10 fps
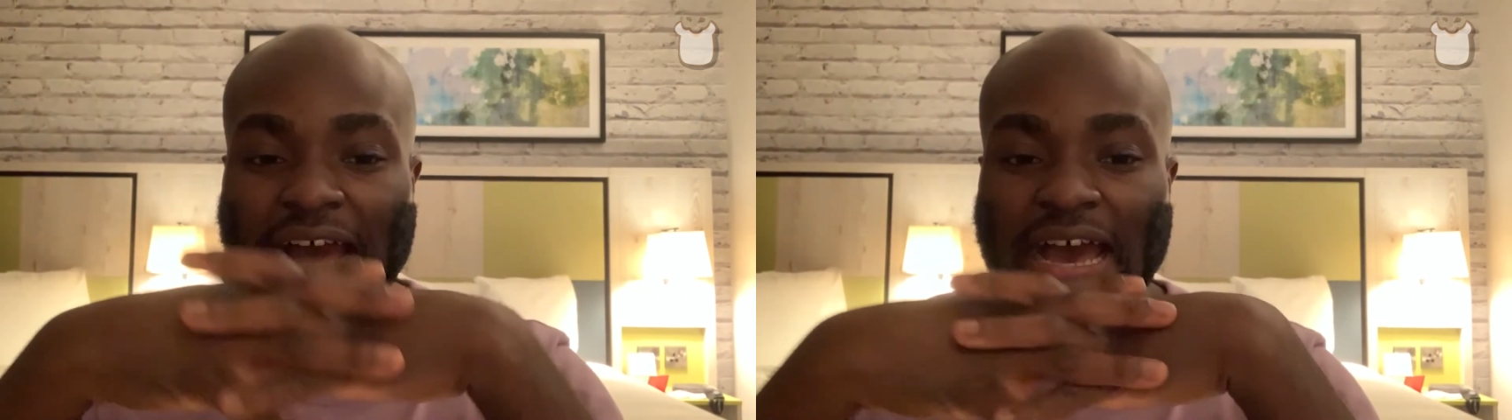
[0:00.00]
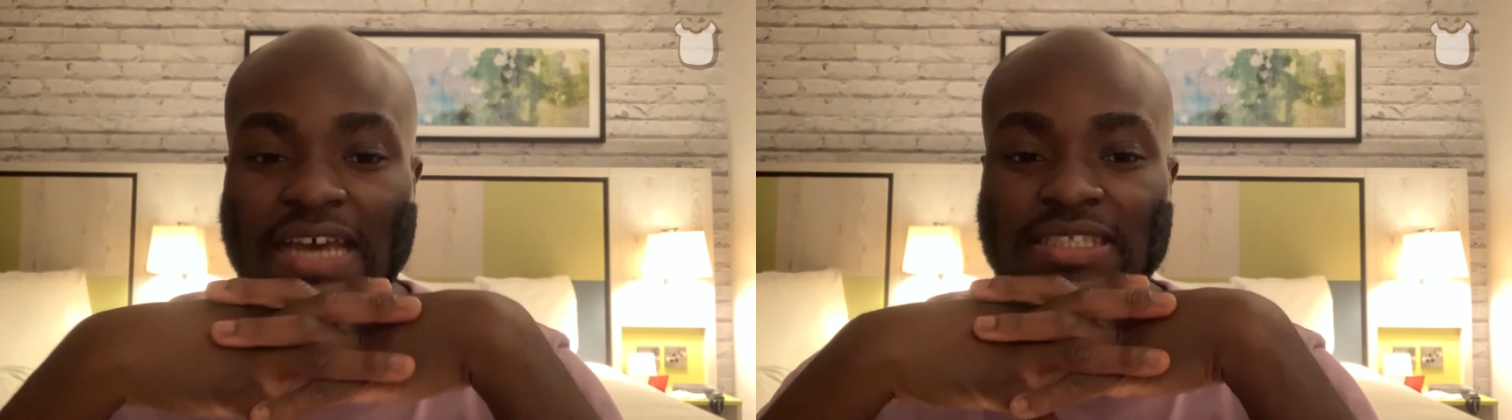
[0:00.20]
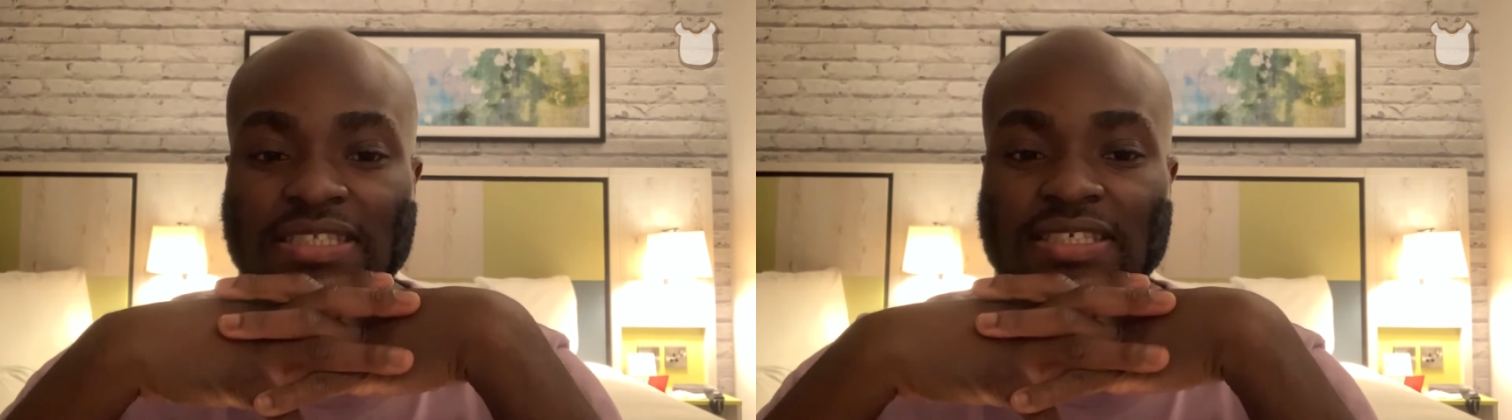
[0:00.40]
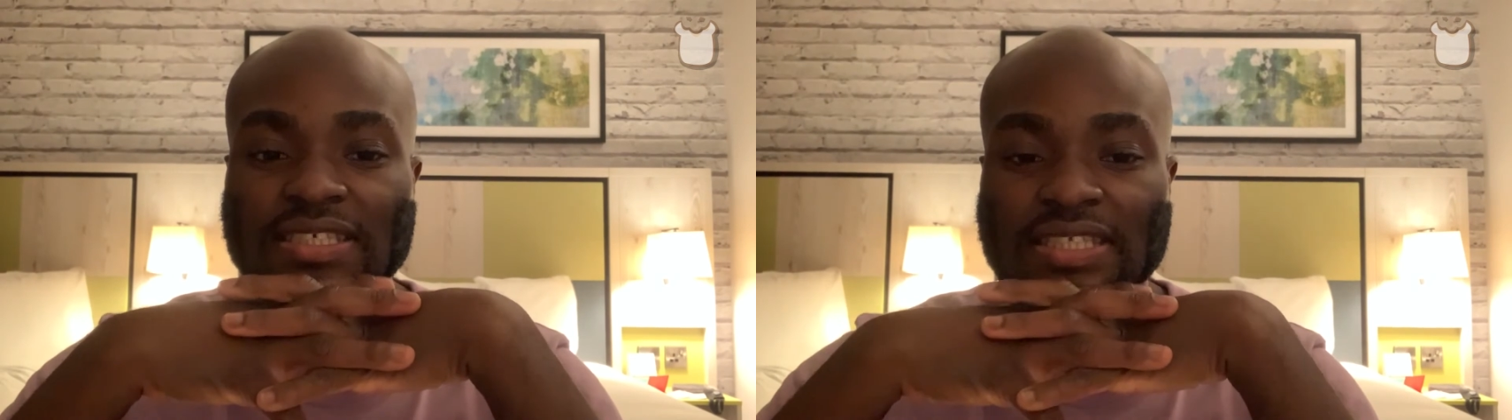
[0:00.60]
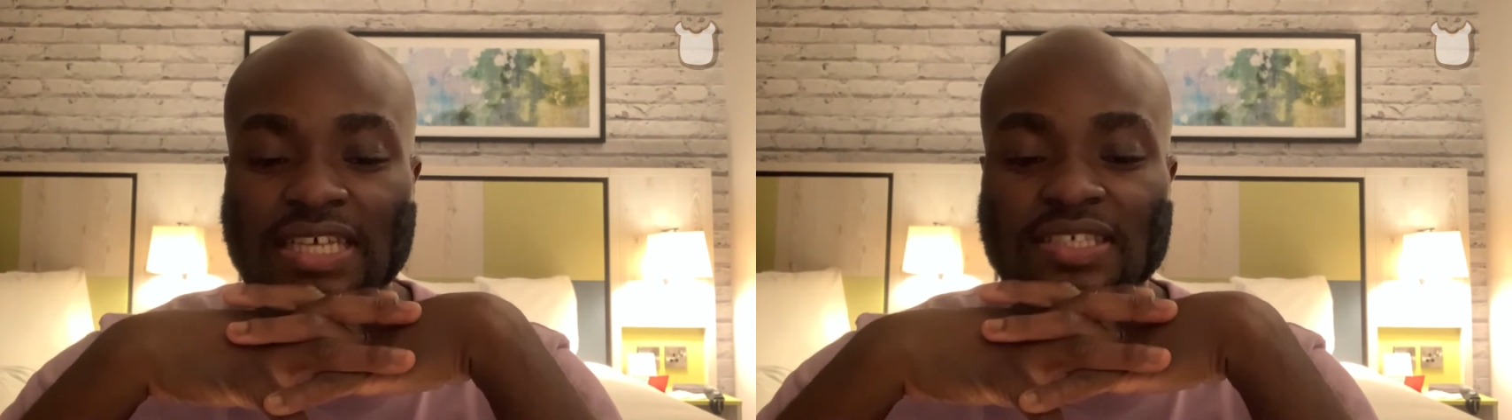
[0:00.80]
And
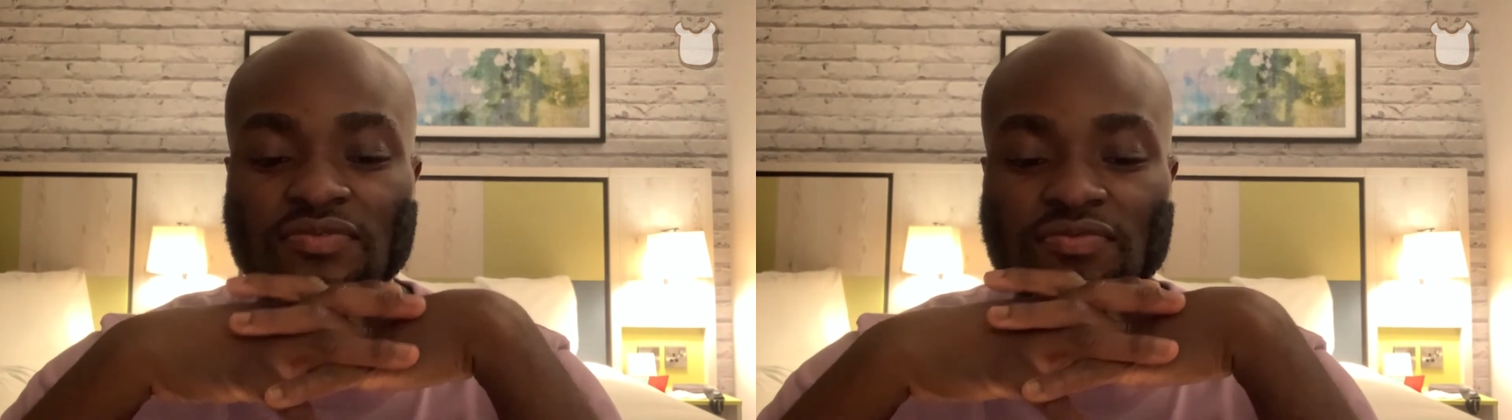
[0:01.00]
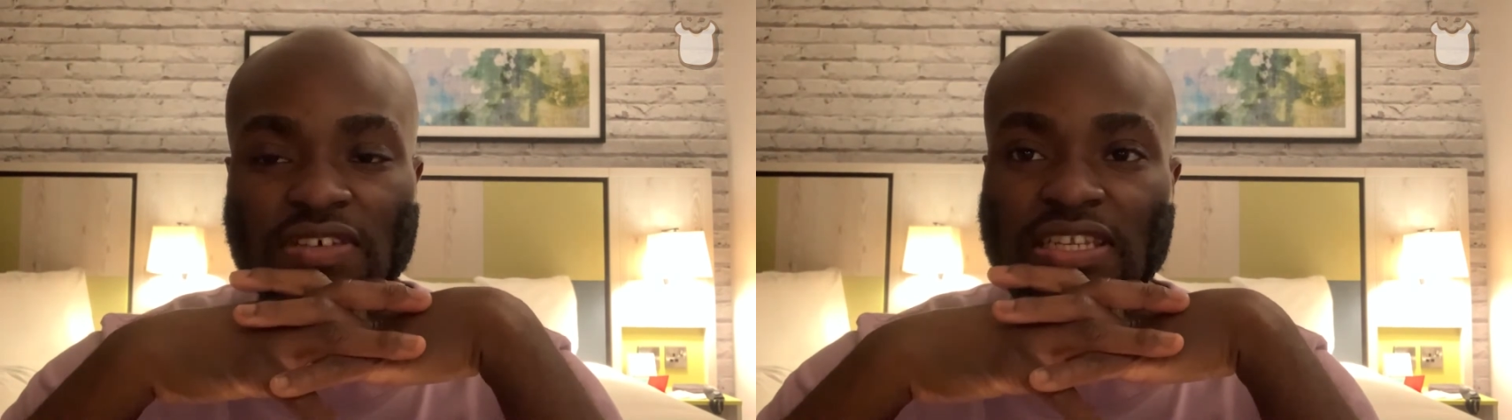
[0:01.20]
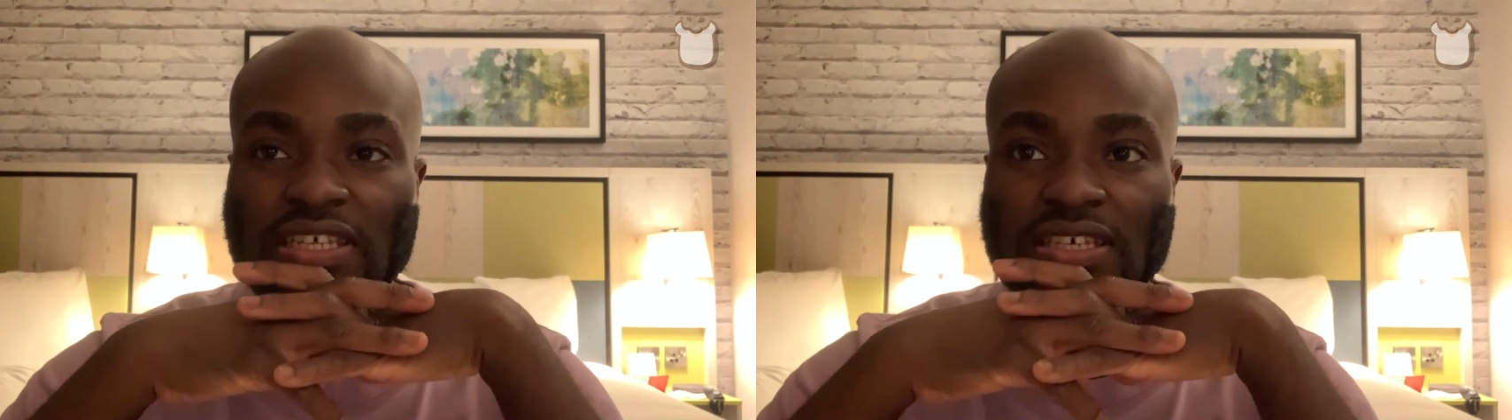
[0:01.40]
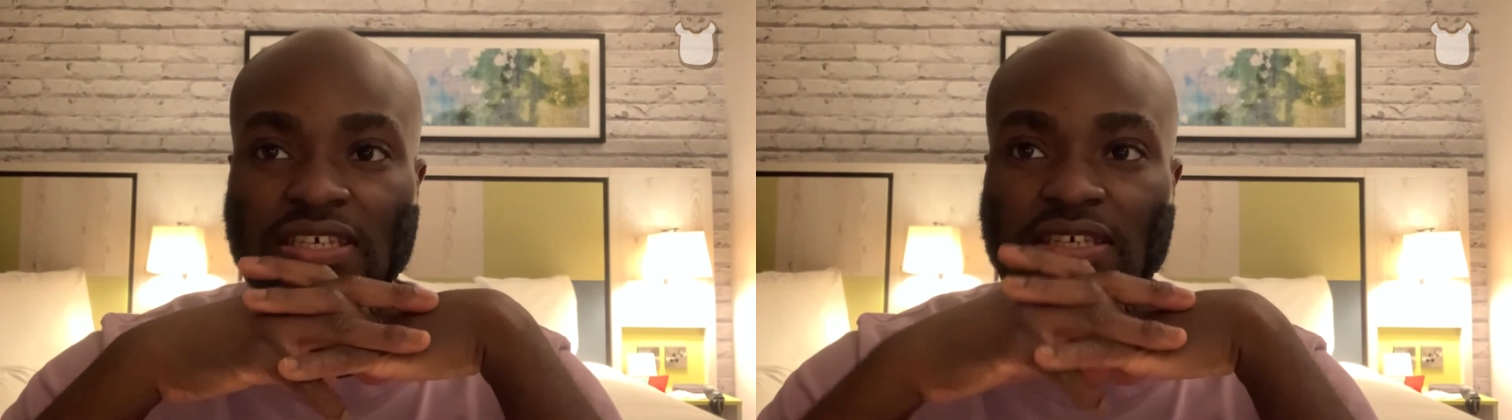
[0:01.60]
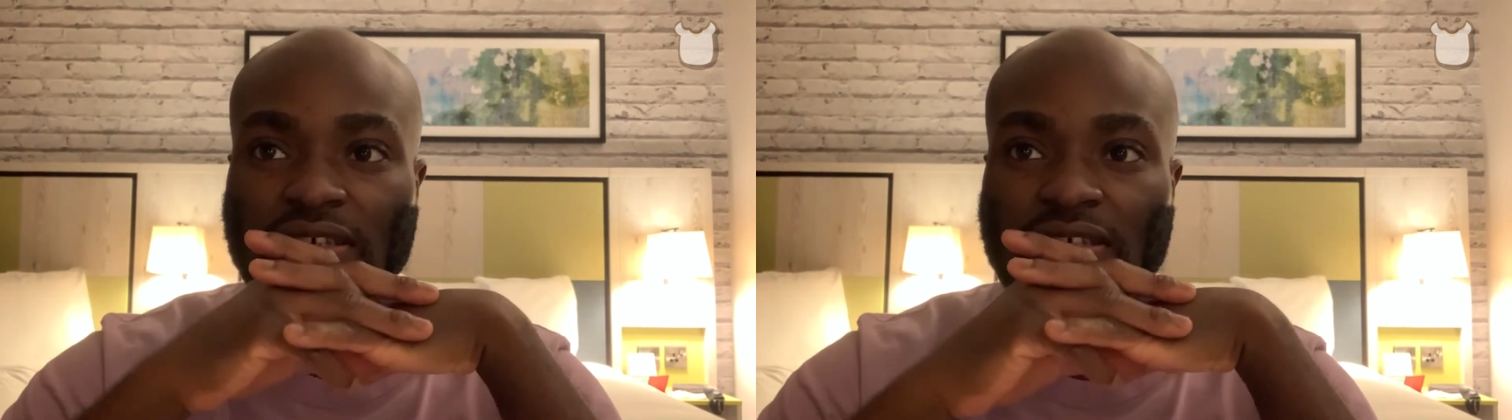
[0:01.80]
that's really,